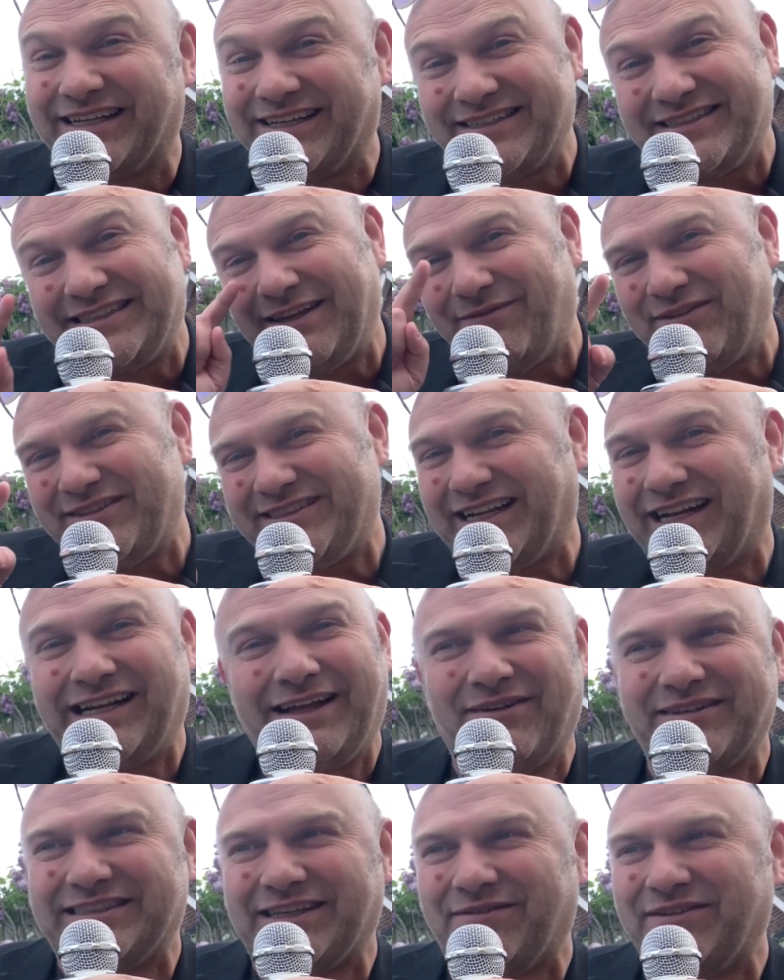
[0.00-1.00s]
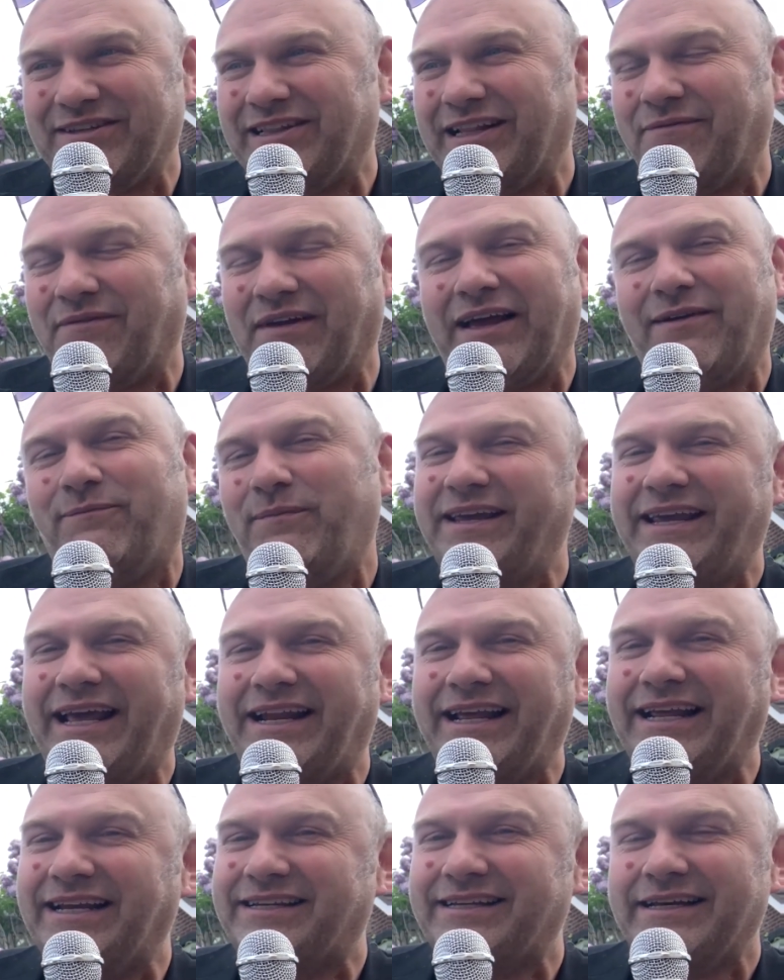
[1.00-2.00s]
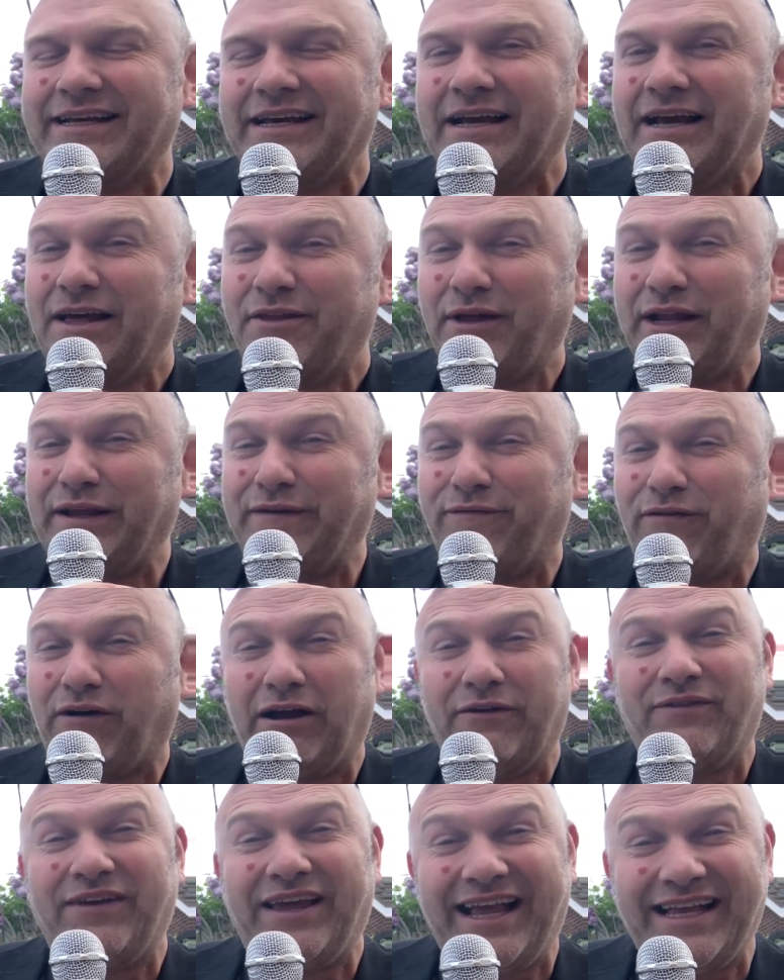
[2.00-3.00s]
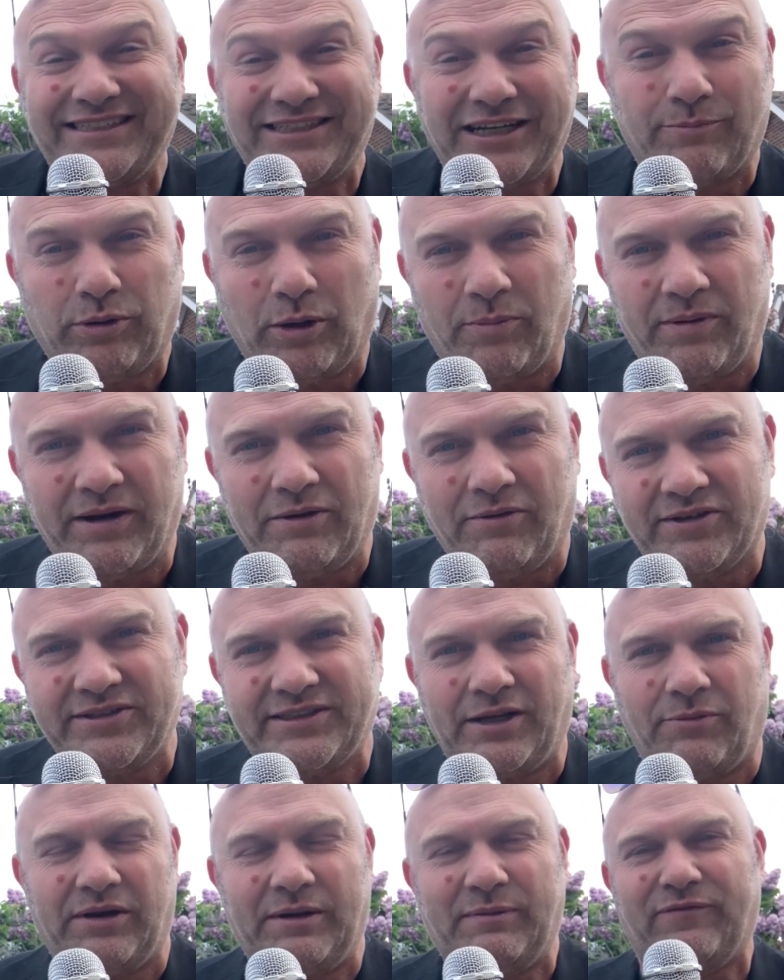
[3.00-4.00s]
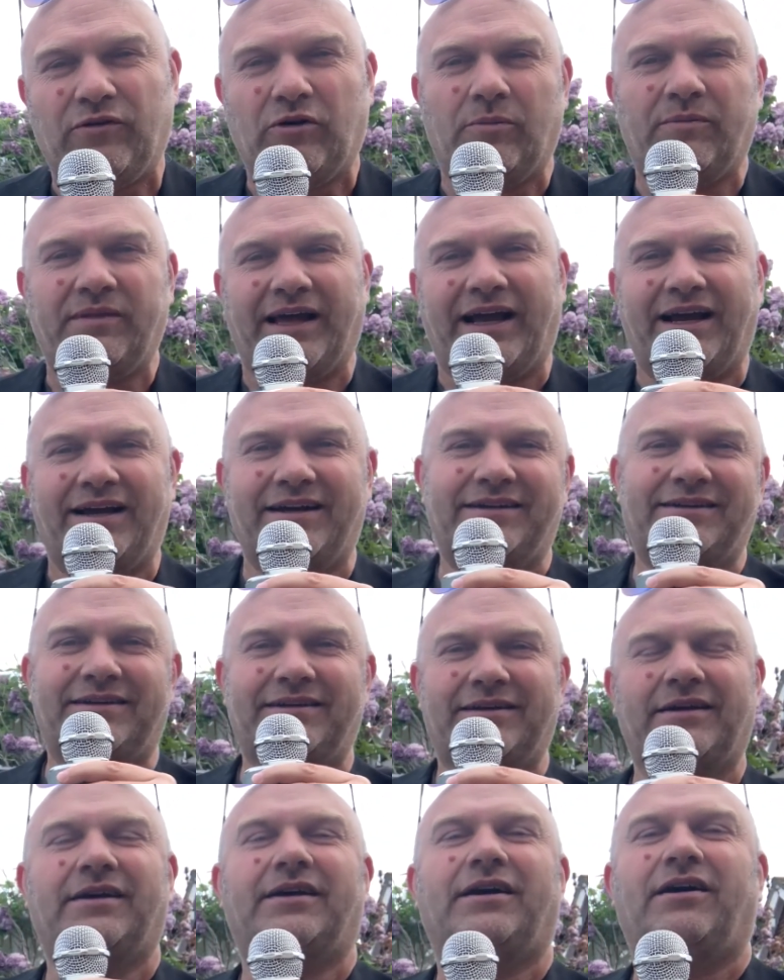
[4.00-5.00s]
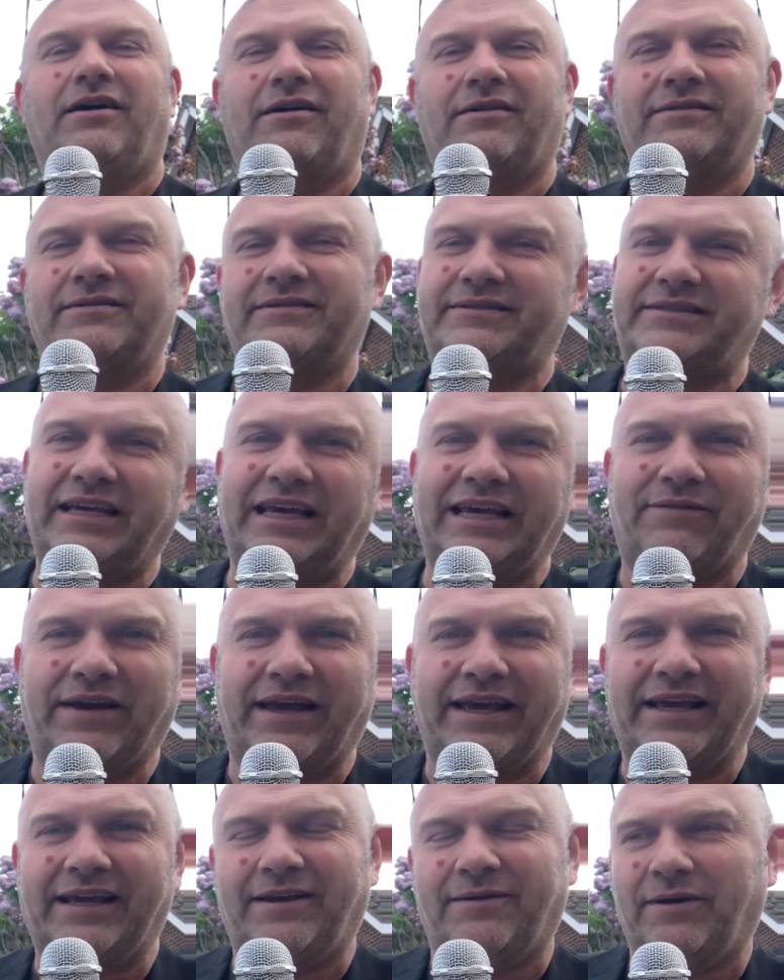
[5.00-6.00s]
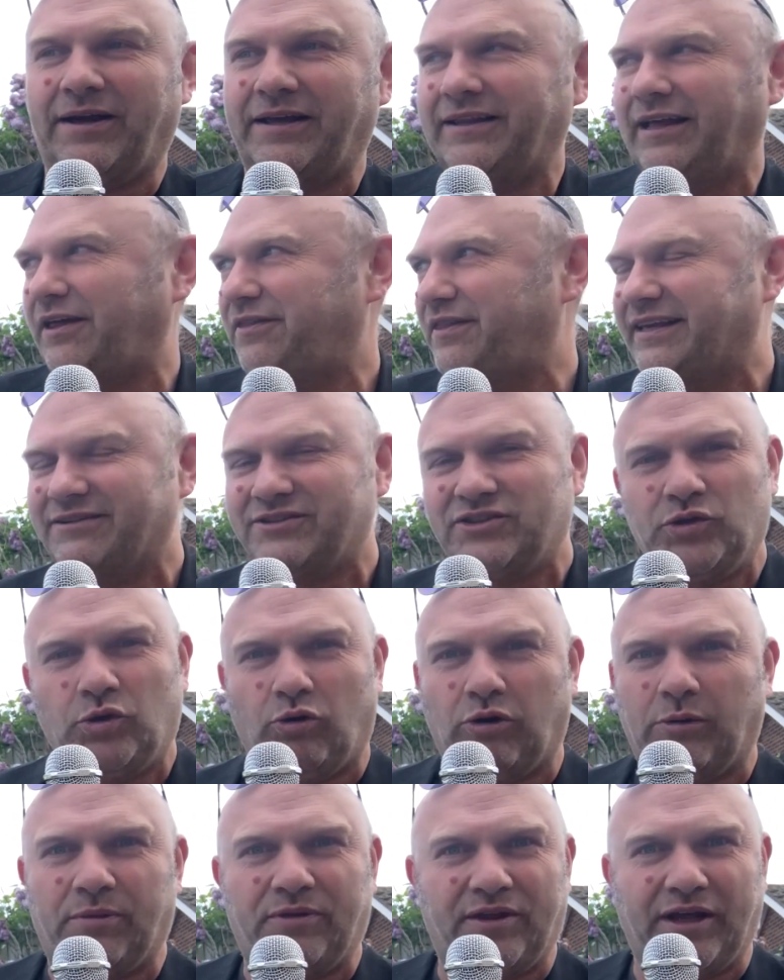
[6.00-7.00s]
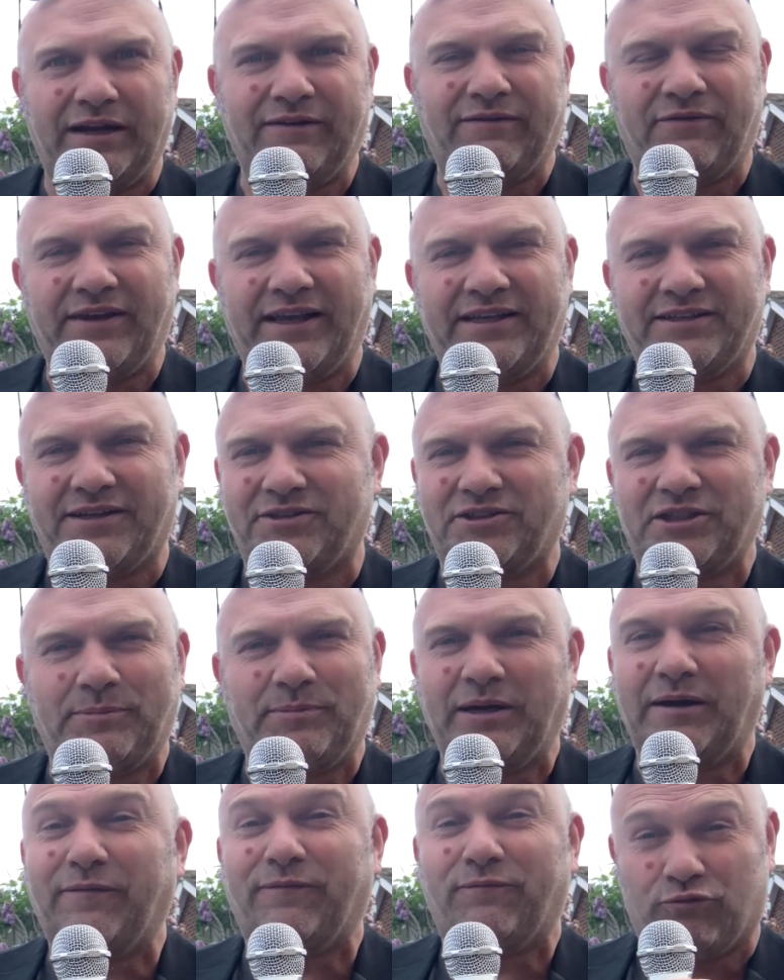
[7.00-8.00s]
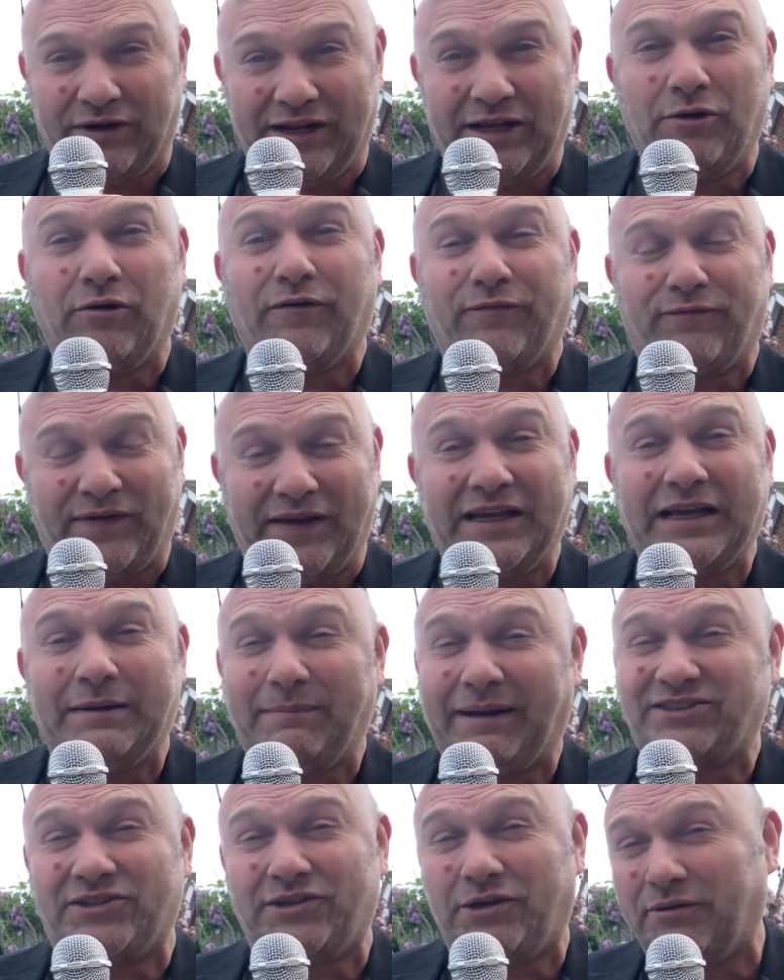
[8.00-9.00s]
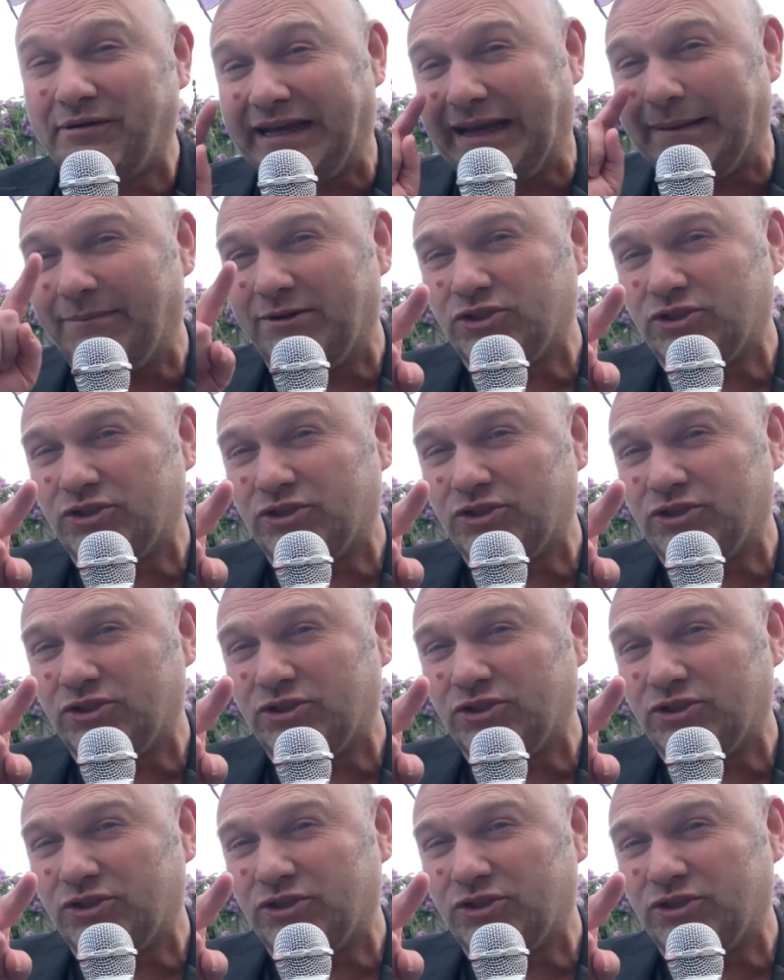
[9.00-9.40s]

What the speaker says: This stuff, isn't it? I love that stuff. I love that. Mier Yedid, 35 years ago probably, wasn't it, when he performed that on TV? I think it was Europe 35 years ago. Superb, real finger magic, no camera